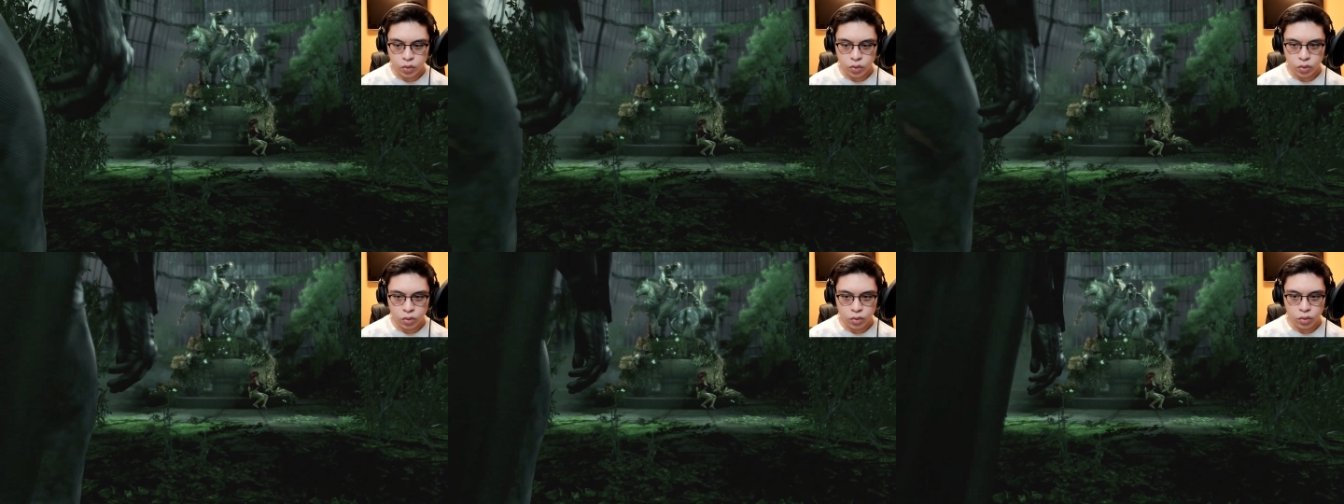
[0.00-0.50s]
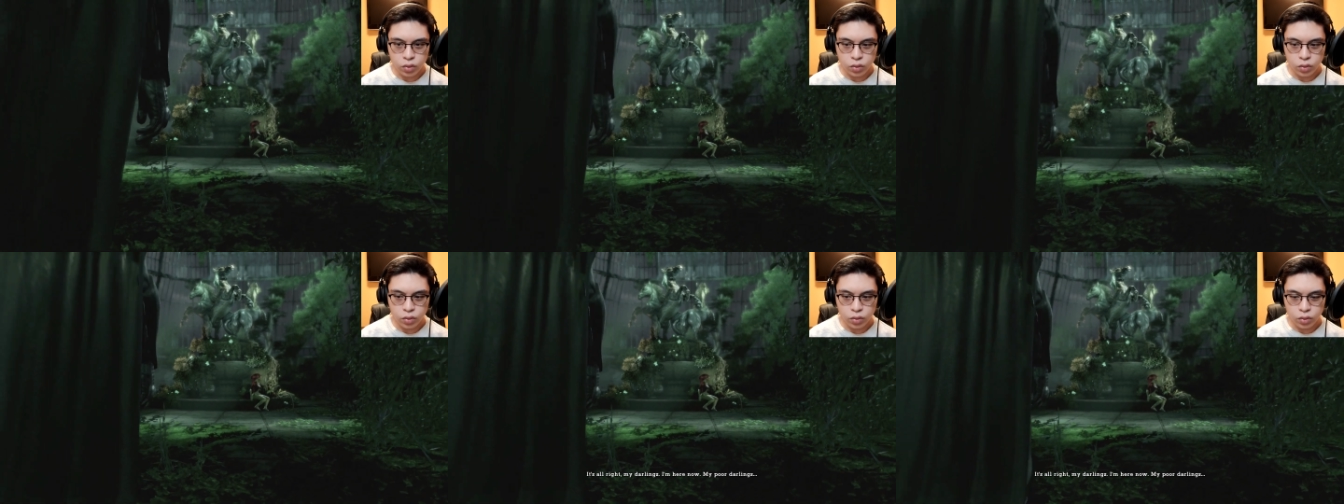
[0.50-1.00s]

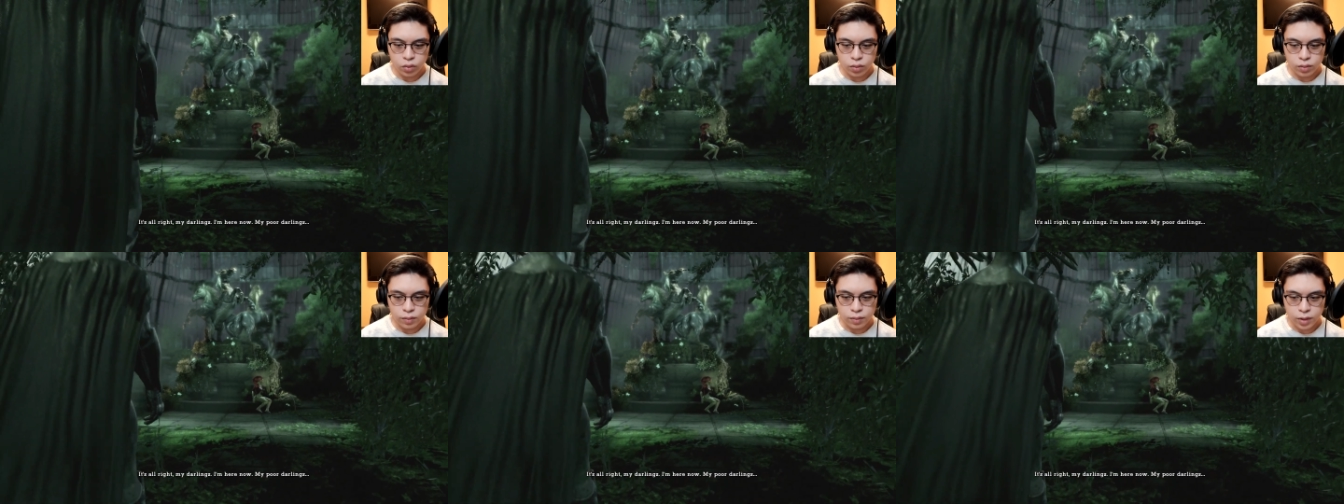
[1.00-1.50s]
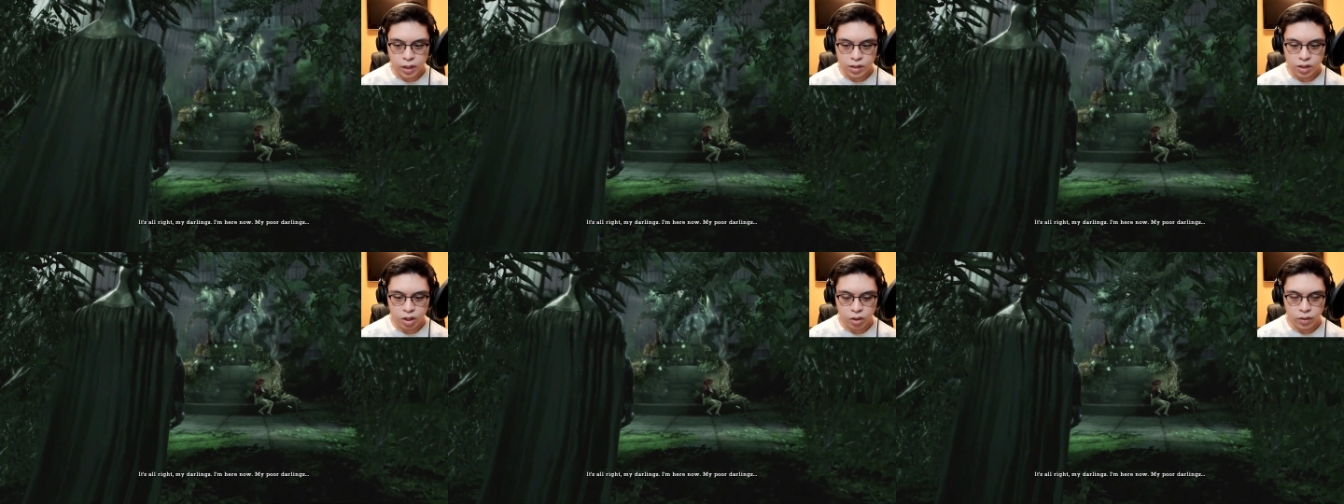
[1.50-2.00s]
Ooh.
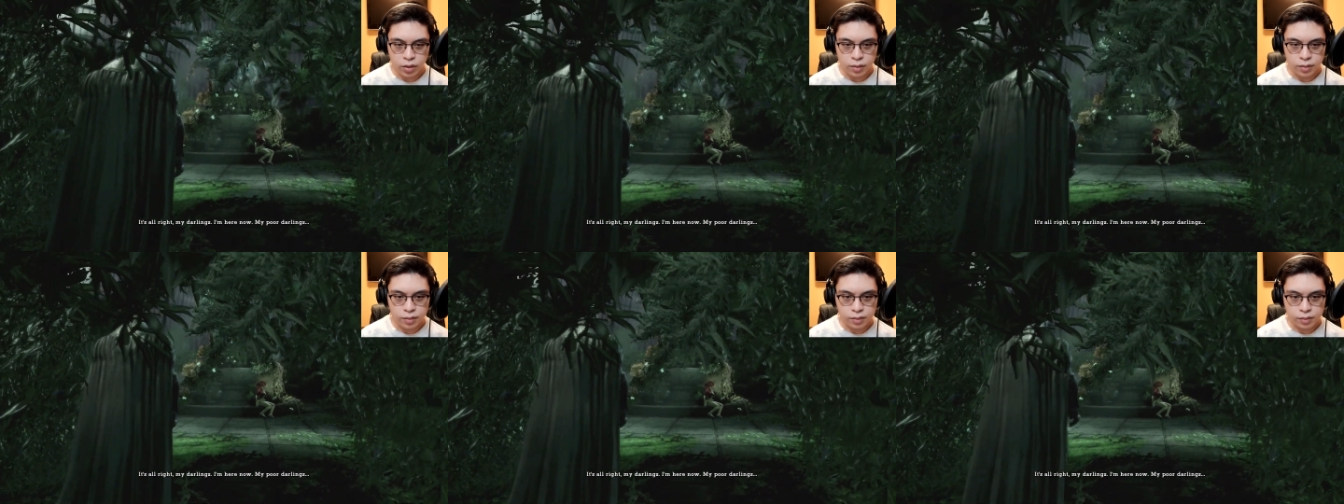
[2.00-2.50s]
How's it going?